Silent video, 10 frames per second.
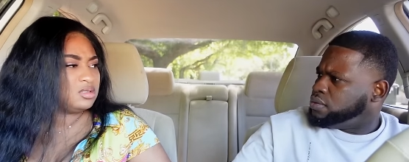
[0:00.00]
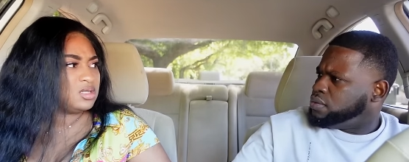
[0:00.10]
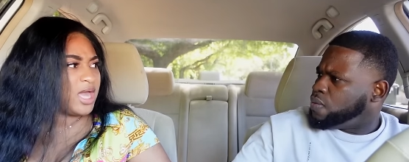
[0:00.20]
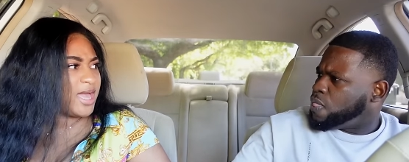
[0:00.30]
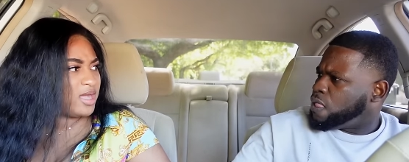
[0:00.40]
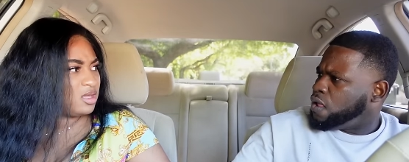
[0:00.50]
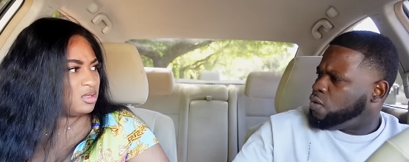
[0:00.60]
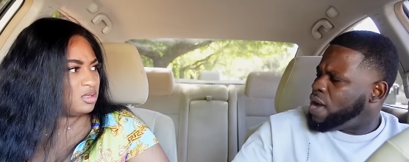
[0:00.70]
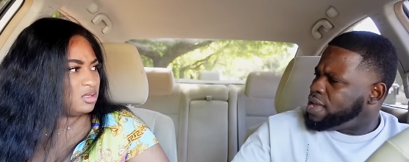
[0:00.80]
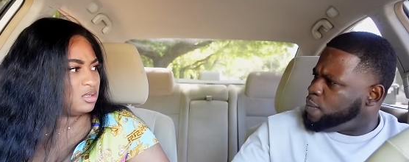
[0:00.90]
Speaker 1: Huh?
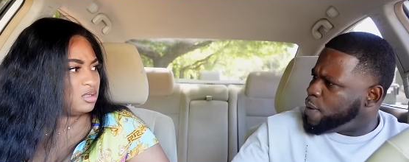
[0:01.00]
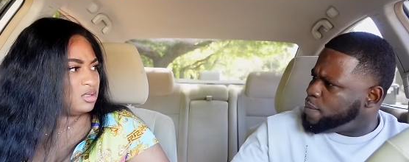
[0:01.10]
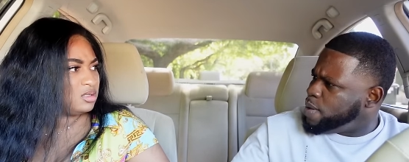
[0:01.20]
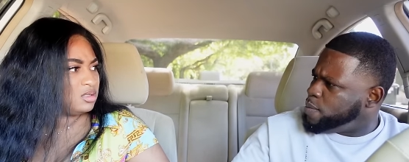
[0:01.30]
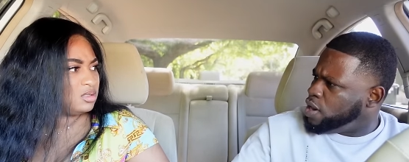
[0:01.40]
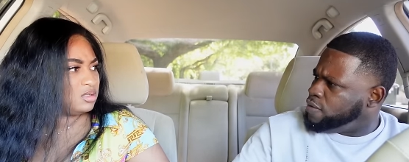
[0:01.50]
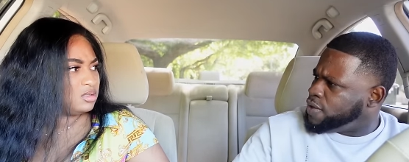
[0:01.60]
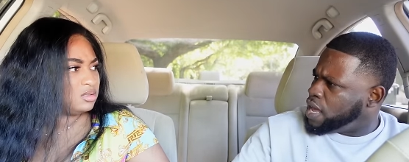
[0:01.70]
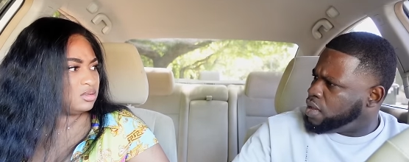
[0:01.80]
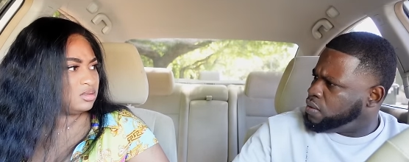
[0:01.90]
What your problem,
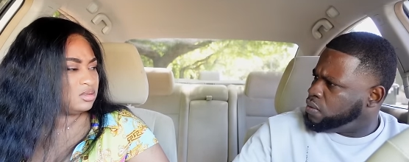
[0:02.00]
Olivia?